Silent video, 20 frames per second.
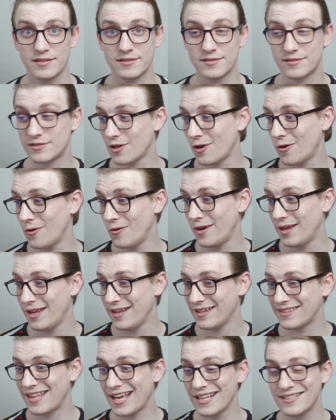So
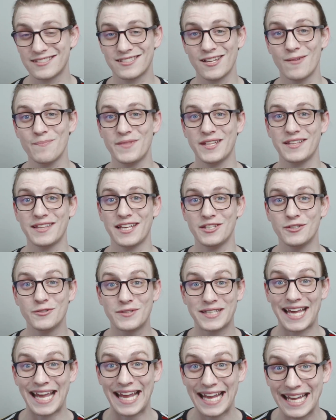that's something that you
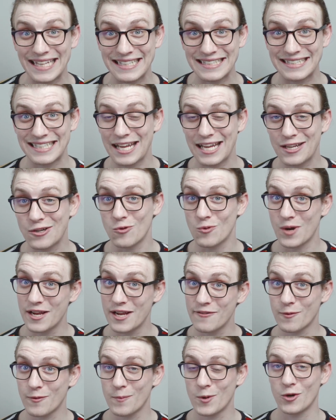can't take
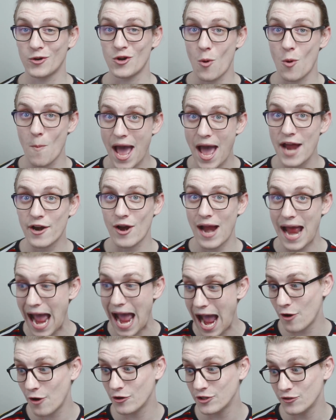away from her, no matter
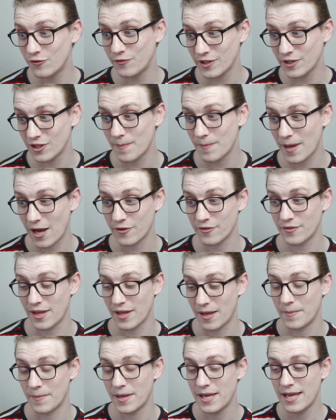how you feel about
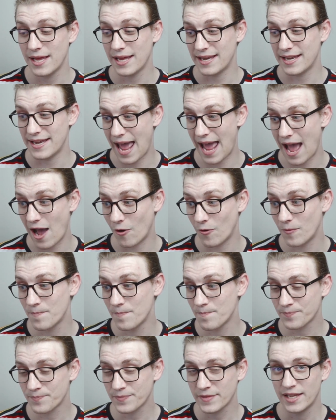them now.
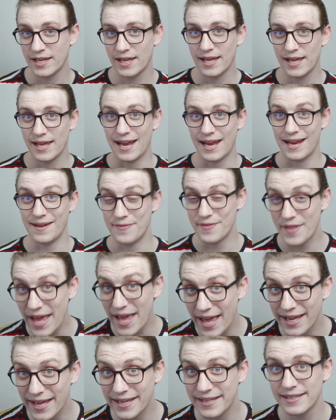And
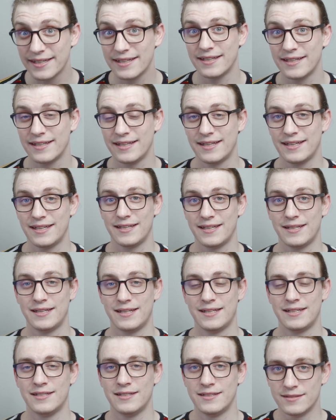then
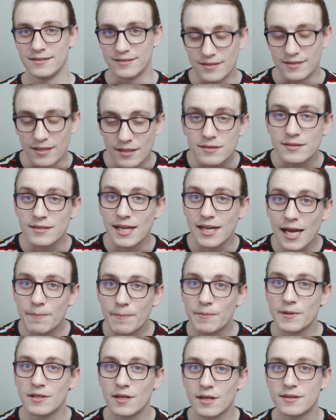nothing
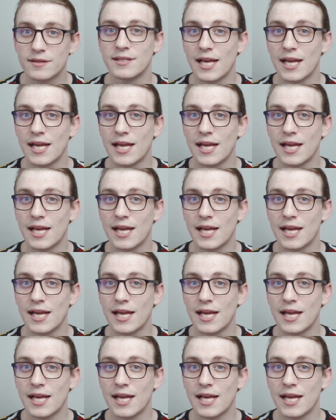happened.